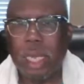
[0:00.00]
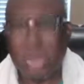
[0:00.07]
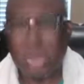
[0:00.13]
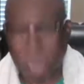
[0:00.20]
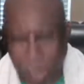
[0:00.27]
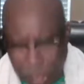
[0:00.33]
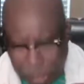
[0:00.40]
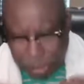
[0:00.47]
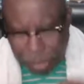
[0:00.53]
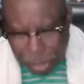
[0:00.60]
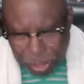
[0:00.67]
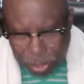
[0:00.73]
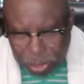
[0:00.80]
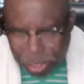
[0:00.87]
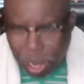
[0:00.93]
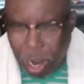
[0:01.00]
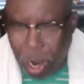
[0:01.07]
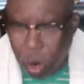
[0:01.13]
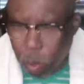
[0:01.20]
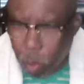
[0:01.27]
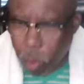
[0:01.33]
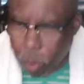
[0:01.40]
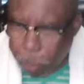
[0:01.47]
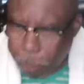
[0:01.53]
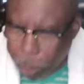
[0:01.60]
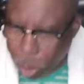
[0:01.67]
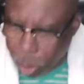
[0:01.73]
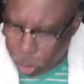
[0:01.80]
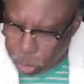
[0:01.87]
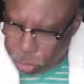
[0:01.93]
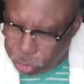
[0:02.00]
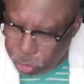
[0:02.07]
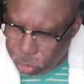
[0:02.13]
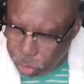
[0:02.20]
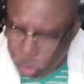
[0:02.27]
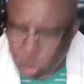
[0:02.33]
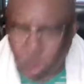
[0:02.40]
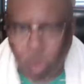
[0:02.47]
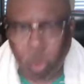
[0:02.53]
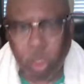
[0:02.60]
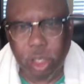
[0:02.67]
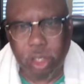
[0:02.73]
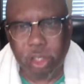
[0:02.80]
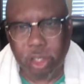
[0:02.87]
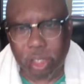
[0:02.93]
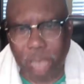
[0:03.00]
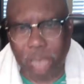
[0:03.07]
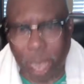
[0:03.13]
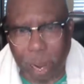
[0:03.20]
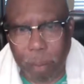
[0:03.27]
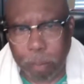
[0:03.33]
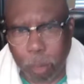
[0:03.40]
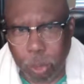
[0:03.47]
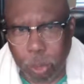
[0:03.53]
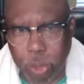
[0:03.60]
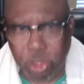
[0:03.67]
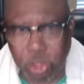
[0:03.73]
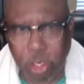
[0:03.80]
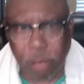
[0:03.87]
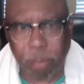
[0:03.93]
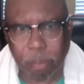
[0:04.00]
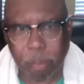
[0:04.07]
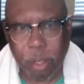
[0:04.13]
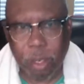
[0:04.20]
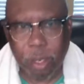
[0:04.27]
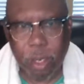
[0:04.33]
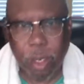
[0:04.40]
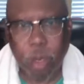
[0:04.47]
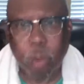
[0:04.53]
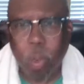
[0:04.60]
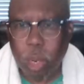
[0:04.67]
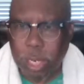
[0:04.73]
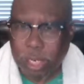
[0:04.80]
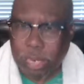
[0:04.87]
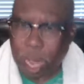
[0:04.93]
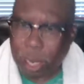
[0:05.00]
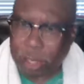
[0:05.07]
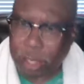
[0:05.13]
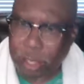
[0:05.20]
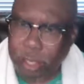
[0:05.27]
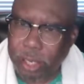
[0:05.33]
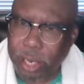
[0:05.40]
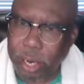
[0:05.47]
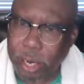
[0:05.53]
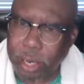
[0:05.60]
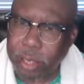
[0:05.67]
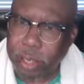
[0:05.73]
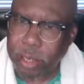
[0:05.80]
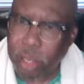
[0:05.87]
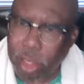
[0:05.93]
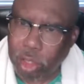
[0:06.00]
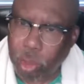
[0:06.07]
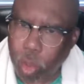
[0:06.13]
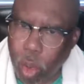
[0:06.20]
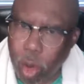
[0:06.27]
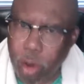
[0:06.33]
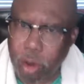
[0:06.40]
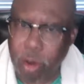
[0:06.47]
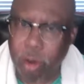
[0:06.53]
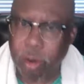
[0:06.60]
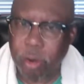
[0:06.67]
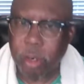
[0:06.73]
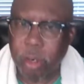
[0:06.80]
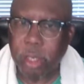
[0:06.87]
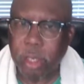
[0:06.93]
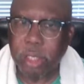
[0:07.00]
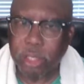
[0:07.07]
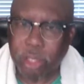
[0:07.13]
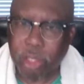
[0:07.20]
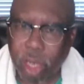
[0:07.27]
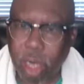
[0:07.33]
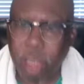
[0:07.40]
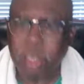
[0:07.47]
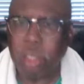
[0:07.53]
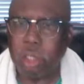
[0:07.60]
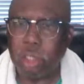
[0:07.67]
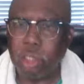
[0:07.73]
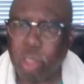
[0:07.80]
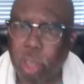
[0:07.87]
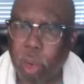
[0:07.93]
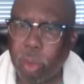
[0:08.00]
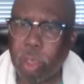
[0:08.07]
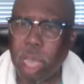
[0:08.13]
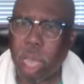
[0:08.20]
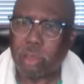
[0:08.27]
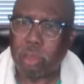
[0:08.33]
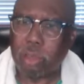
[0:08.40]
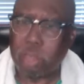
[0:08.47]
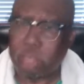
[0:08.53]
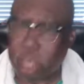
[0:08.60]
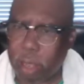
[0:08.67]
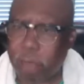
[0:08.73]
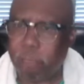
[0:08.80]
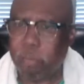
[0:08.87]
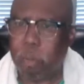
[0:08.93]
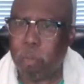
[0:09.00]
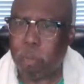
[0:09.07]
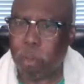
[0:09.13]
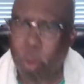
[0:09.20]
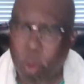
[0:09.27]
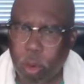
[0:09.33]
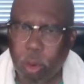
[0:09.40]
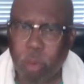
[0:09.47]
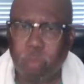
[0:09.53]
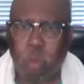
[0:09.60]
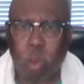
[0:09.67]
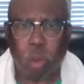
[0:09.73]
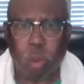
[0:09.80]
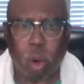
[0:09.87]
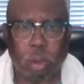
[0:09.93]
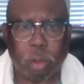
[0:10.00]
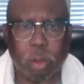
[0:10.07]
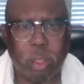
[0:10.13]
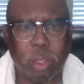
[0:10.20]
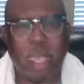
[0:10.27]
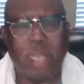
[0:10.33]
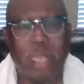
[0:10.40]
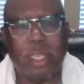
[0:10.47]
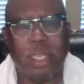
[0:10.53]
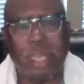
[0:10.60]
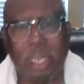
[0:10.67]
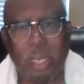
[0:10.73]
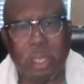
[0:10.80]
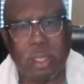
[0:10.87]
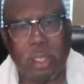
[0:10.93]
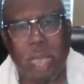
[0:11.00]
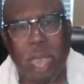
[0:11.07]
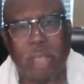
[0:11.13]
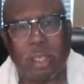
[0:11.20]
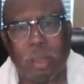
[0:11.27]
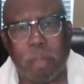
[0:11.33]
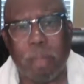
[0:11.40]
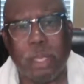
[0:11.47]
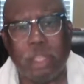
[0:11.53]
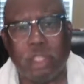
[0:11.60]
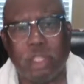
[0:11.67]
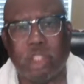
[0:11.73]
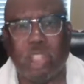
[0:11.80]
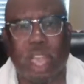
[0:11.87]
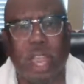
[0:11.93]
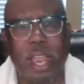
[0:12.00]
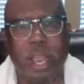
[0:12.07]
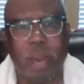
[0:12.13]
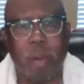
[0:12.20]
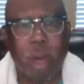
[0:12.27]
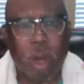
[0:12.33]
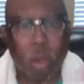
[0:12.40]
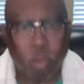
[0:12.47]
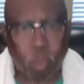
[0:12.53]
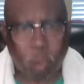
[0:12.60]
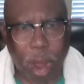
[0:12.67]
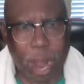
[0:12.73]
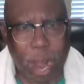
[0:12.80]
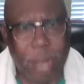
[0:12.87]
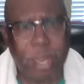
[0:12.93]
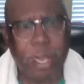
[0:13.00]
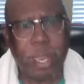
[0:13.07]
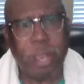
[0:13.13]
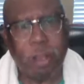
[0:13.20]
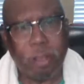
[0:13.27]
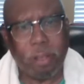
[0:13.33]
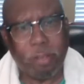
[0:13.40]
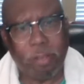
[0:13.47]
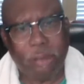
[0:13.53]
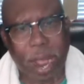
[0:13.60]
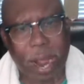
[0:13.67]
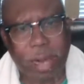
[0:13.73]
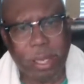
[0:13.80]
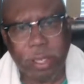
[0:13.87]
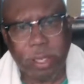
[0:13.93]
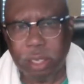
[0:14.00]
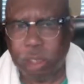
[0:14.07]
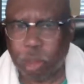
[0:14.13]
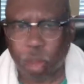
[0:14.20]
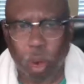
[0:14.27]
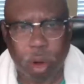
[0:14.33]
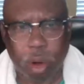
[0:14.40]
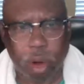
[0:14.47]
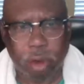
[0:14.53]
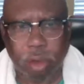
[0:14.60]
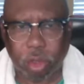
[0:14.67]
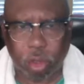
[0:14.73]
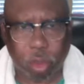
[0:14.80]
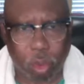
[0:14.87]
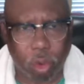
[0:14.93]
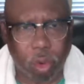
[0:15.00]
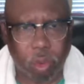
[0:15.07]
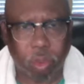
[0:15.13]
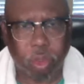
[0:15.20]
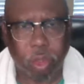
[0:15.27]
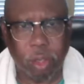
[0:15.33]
And that's our personal discipleship. We got to get in this word. Study to show yourself approved, a workman that needeth not to be ashamed, rightly dividing this word of truth.